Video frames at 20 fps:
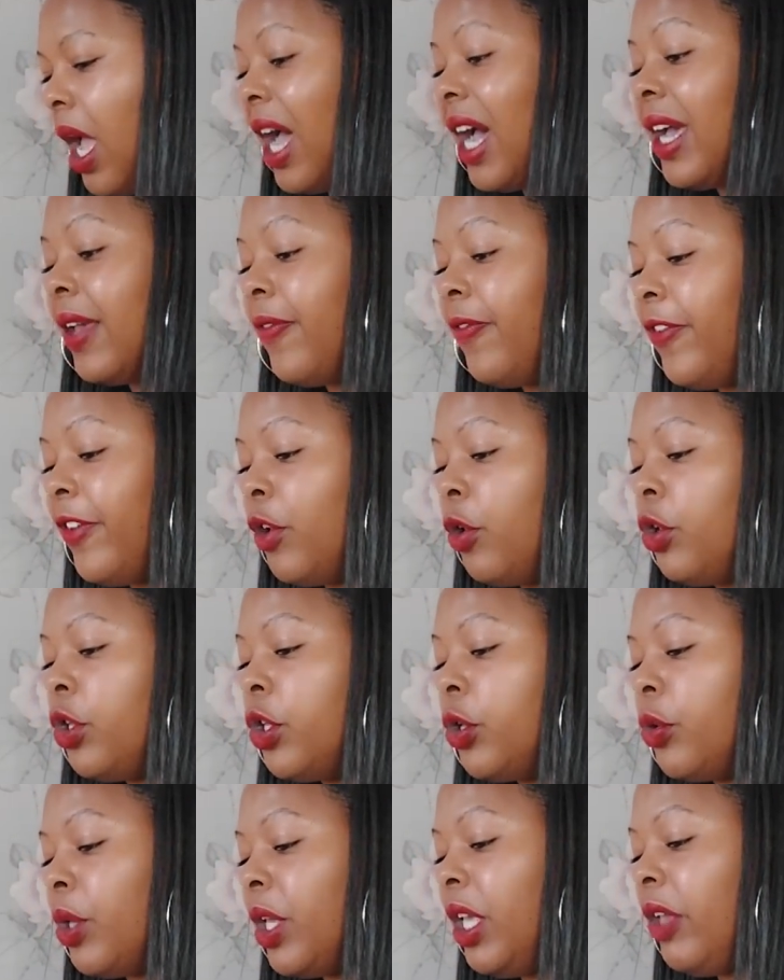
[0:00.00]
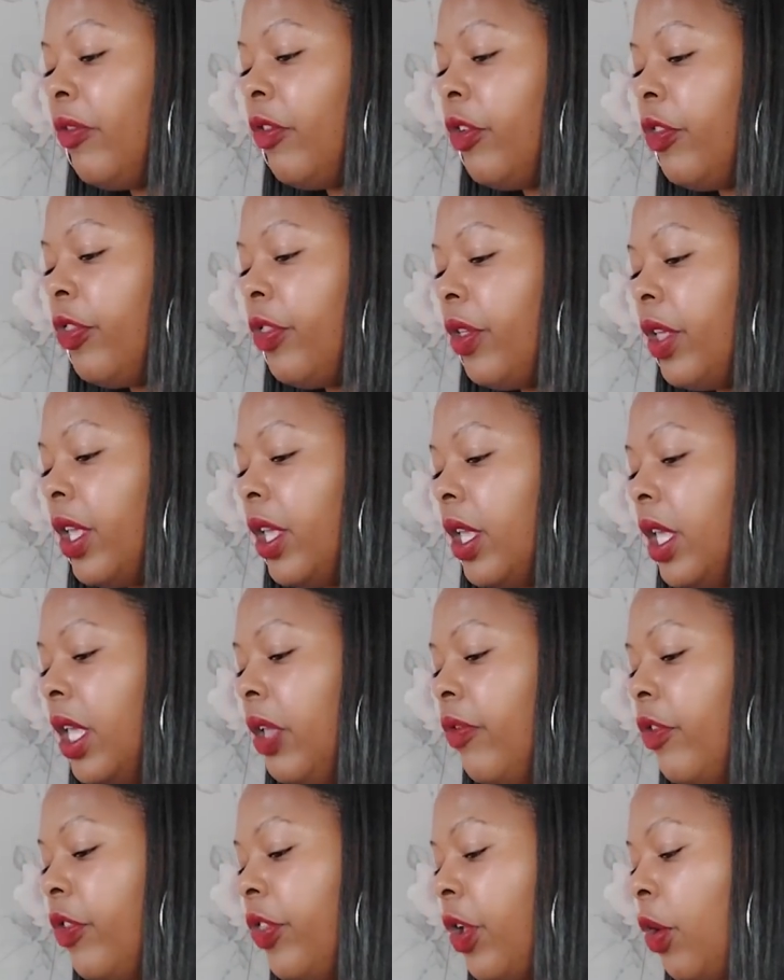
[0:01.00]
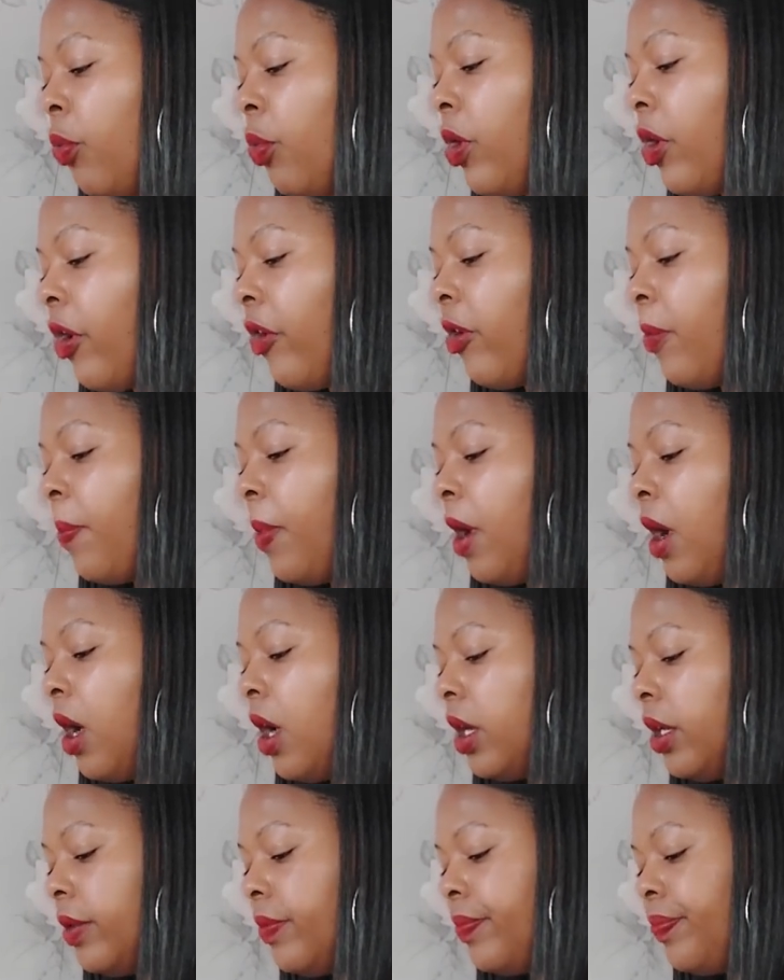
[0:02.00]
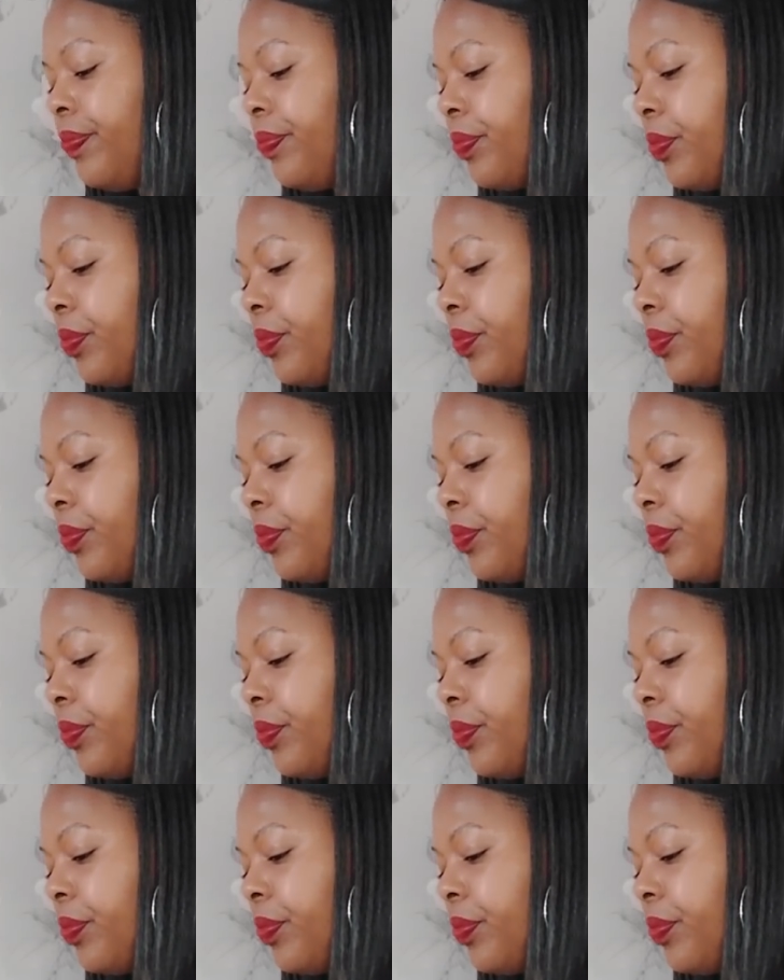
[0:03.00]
I feel you even though we are apart.